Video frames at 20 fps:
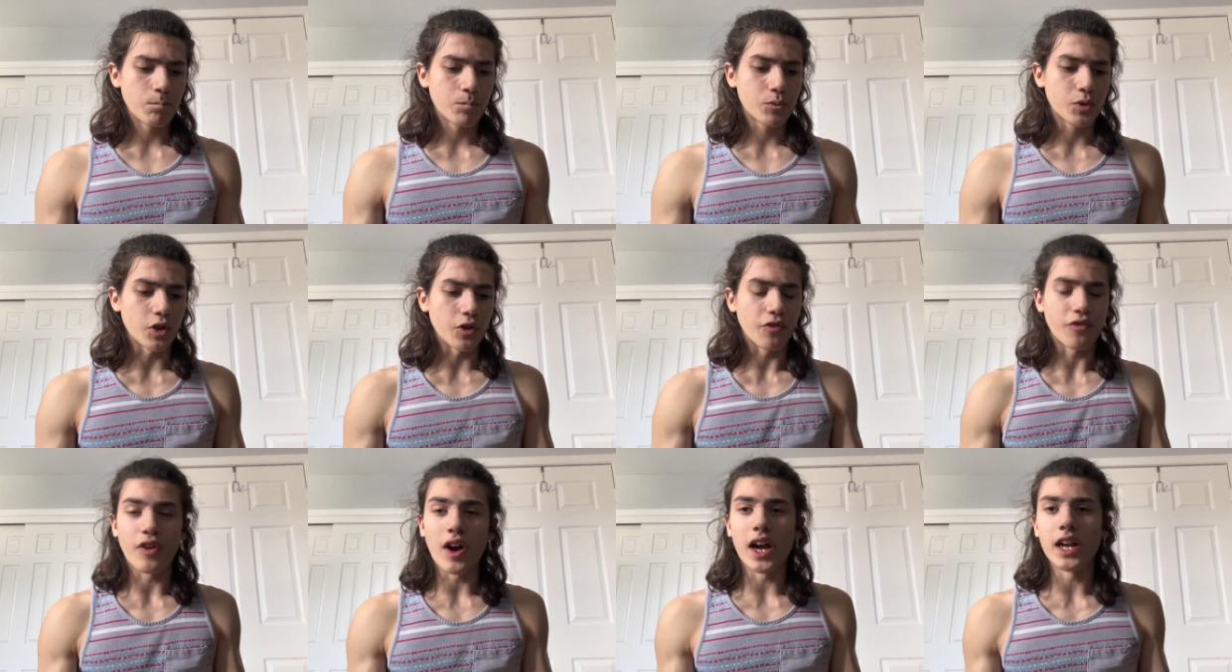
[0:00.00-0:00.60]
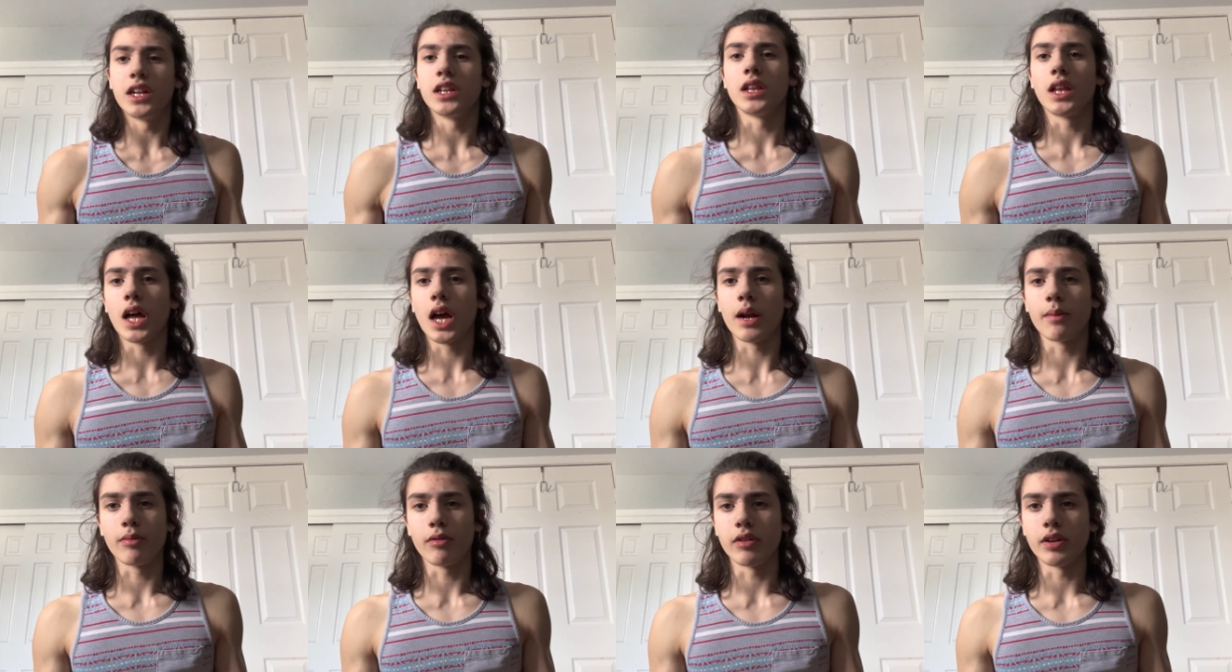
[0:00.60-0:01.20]
to find a
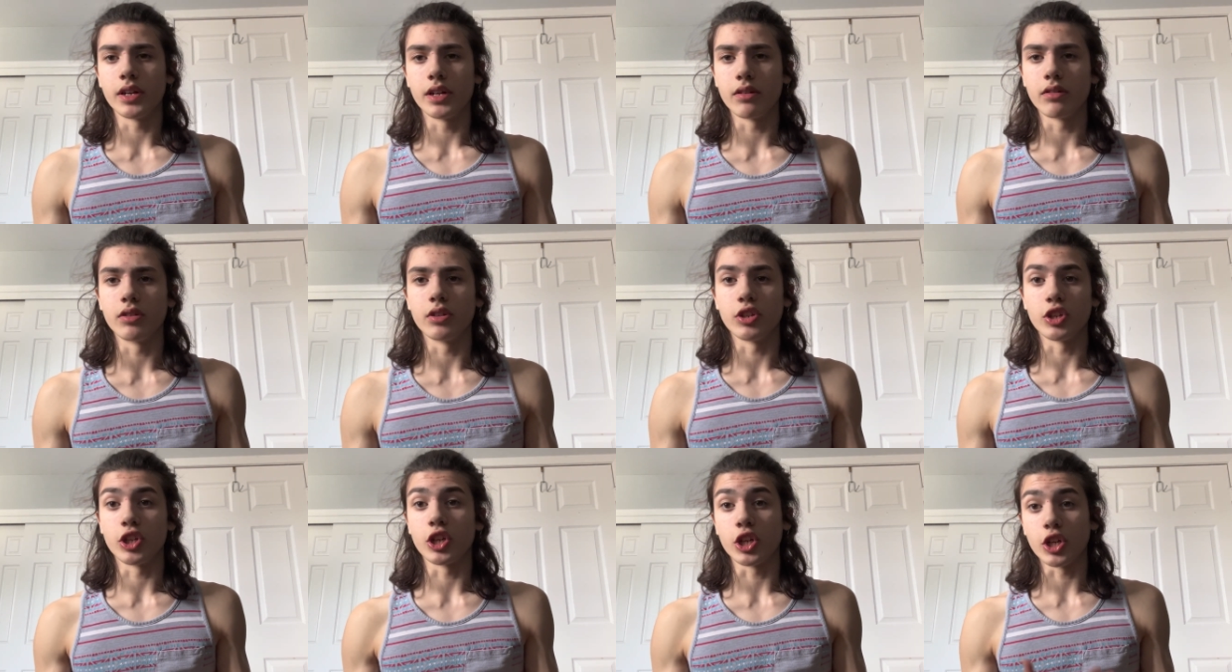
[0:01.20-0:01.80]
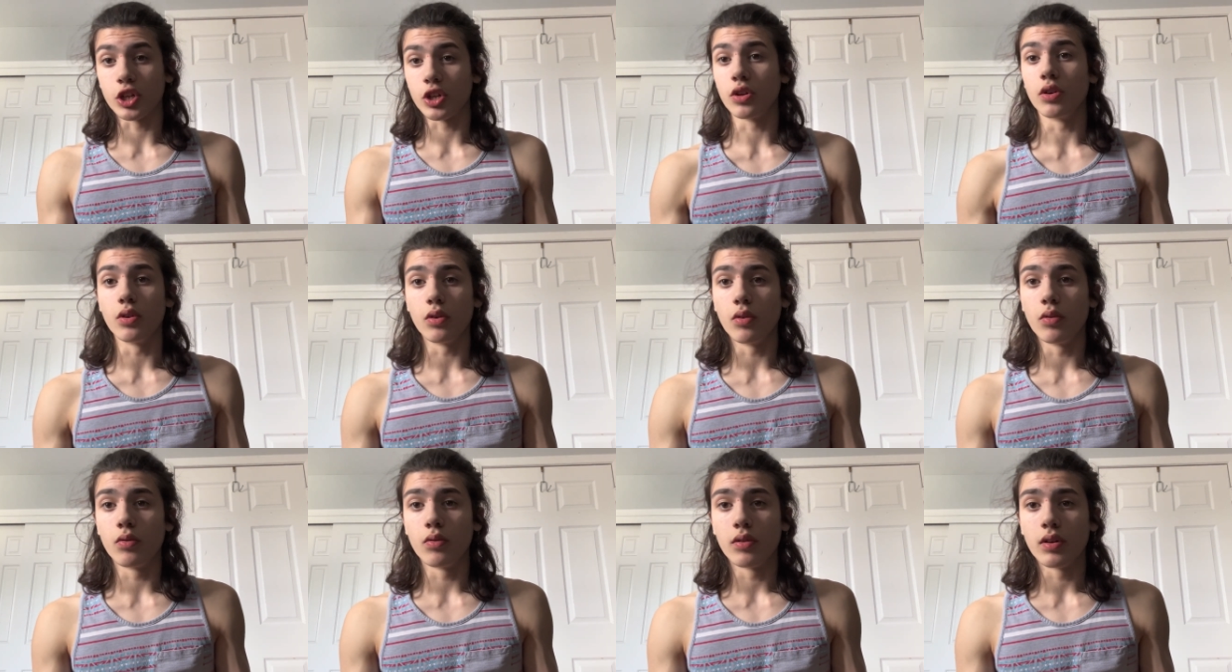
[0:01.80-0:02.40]
library near you so you can
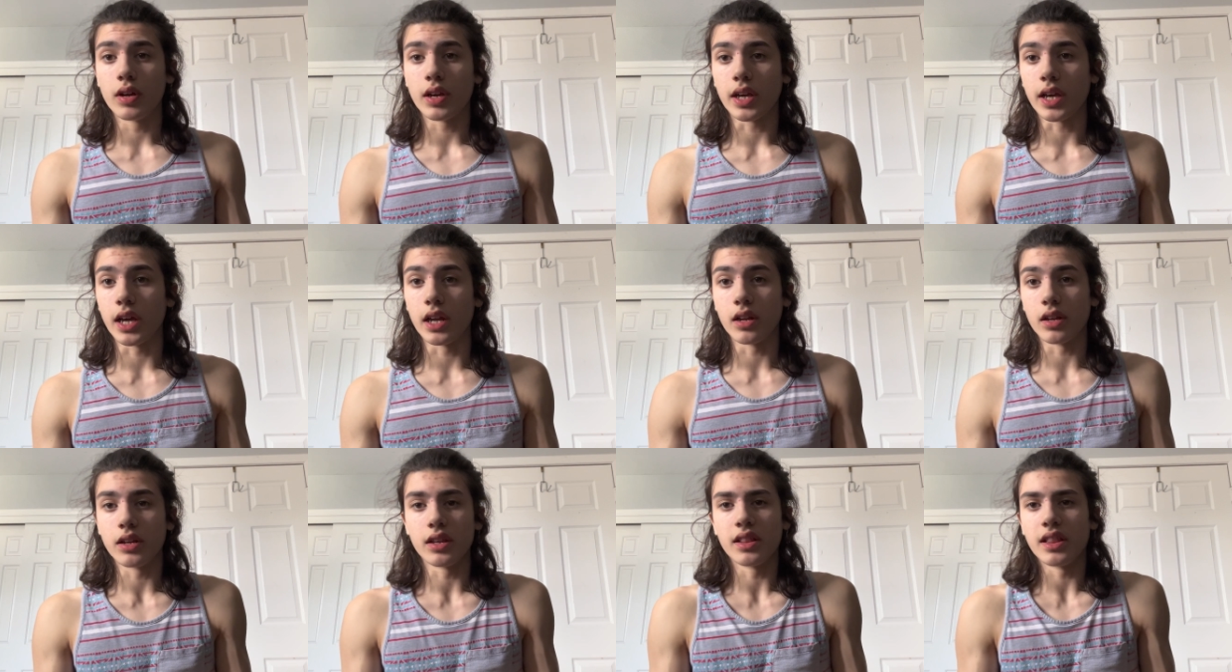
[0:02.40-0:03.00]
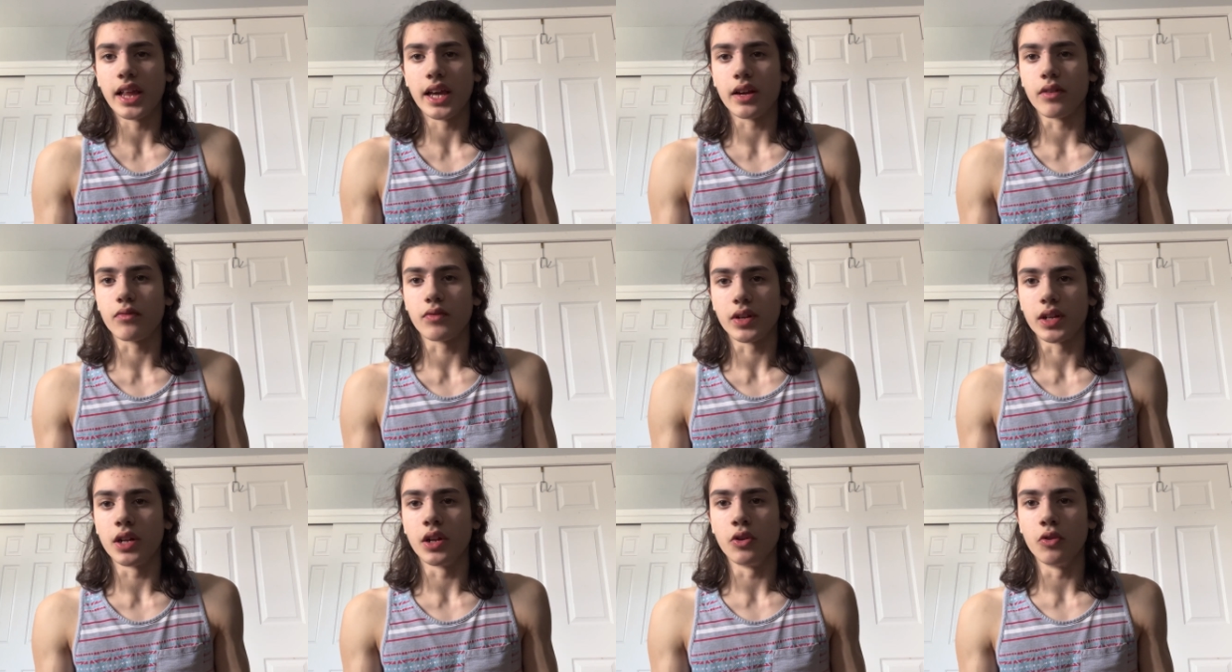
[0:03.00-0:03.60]
go get it, like
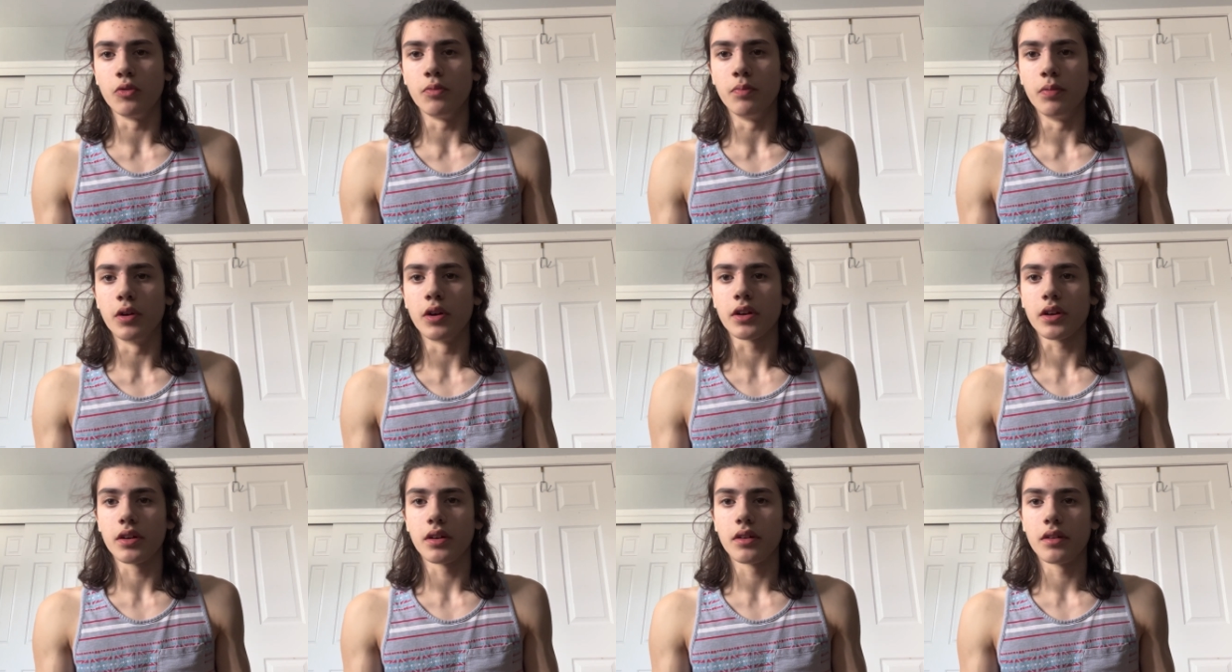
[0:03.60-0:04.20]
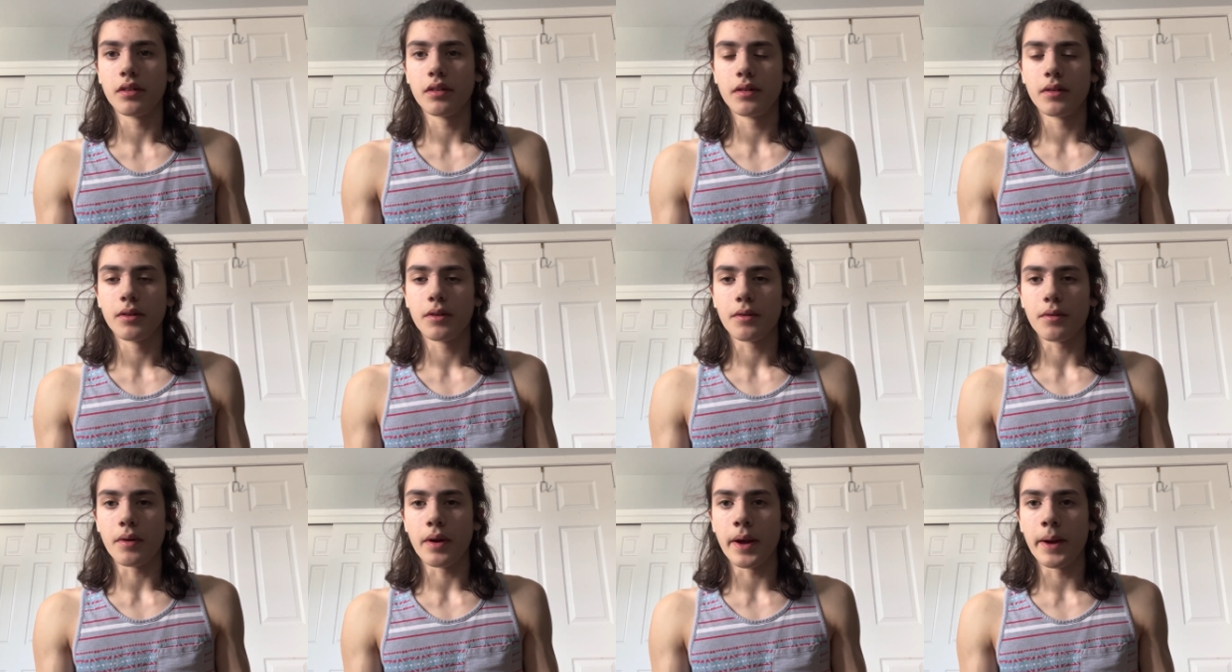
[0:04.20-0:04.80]
read a new book,
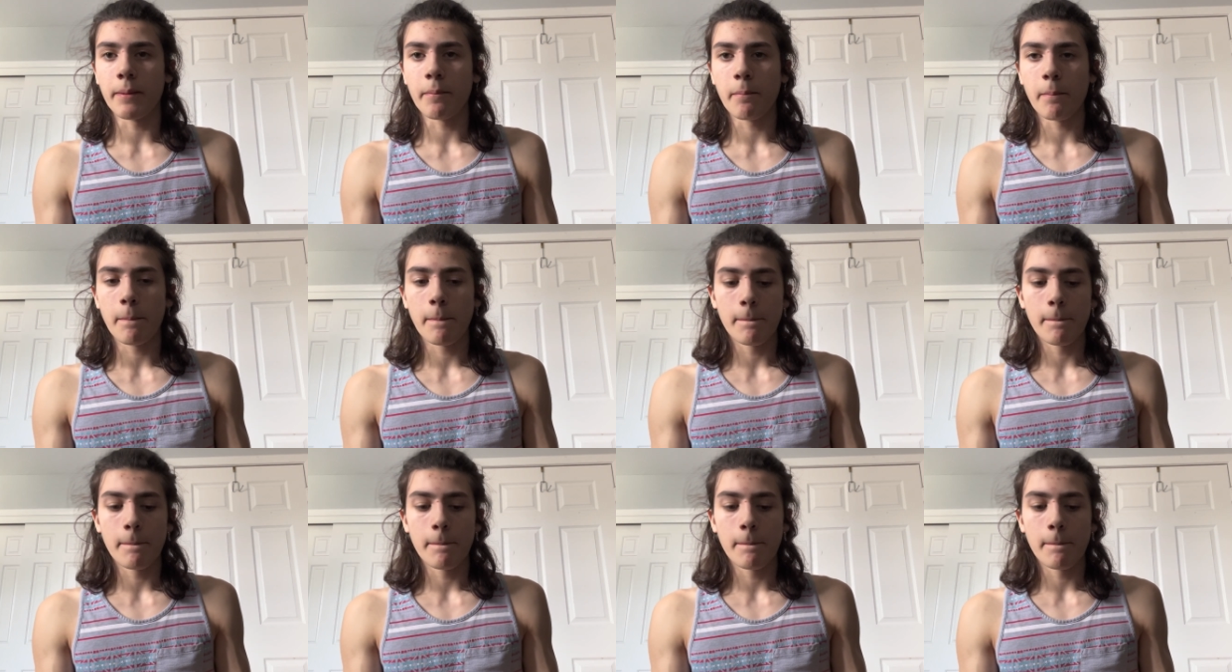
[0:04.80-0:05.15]
right?